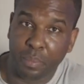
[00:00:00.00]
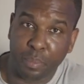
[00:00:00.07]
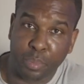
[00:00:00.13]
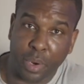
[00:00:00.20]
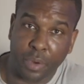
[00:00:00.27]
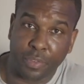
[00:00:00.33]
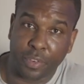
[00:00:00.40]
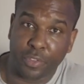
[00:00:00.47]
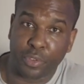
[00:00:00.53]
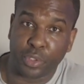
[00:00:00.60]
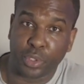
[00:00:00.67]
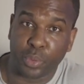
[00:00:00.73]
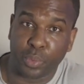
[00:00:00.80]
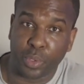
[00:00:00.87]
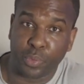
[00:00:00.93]
perfect for
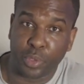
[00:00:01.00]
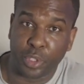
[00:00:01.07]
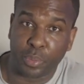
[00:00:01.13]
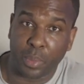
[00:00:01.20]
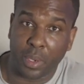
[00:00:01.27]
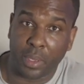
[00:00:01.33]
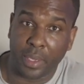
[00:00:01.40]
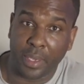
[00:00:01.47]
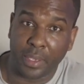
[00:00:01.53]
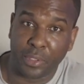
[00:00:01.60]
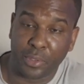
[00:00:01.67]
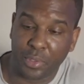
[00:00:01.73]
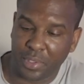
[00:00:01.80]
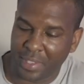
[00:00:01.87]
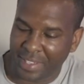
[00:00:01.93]
someone with small
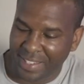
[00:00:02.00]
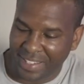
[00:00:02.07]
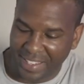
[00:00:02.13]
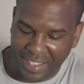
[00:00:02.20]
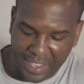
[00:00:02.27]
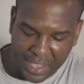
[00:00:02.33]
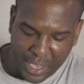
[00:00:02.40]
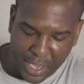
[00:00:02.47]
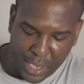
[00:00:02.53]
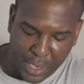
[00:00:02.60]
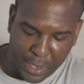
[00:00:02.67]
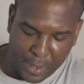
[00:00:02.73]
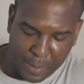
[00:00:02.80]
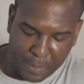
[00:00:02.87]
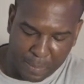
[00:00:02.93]
hands.
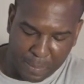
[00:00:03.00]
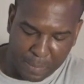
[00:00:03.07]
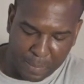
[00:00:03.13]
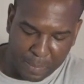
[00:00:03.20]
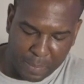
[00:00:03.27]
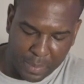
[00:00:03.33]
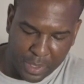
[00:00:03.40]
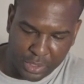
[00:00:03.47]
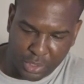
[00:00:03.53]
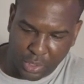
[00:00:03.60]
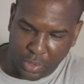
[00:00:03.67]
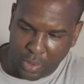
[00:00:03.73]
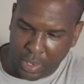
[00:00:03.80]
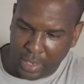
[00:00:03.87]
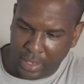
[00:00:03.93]
It's a
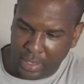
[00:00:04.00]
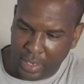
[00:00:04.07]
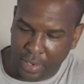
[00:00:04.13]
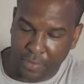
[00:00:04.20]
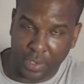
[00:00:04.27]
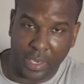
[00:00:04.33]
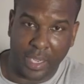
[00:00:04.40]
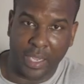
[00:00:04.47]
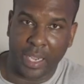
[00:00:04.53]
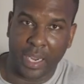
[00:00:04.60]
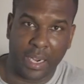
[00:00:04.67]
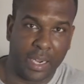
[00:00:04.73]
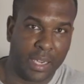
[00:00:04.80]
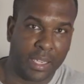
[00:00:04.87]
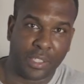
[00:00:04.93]
great everyday
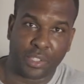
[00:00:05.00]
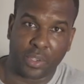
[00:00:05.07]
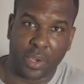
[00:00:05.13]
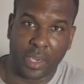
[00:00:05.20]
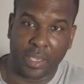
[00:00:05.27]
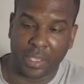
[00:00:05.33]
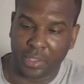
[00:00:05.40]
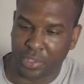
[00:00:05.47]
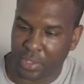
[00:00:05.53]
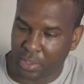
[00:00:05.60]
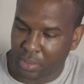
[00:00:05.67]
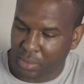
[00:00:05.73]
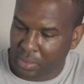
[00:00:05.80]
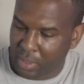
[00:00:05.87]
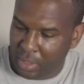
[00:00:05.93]
carry. It's a great
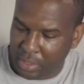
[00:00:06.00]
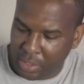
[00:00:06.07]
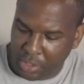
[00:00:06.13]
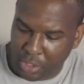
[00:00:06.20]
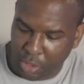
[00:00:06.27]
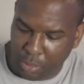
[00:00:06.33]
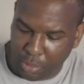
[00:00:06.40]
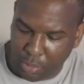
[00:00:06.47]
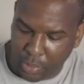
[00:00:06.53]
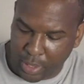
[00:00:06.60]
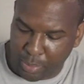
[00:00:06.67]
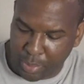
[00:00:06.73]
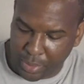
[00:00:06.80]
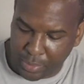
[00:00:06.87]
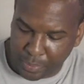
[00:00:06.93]
concealable
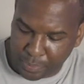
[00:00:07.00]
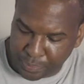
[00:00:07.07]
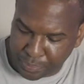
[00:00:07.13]
weapon.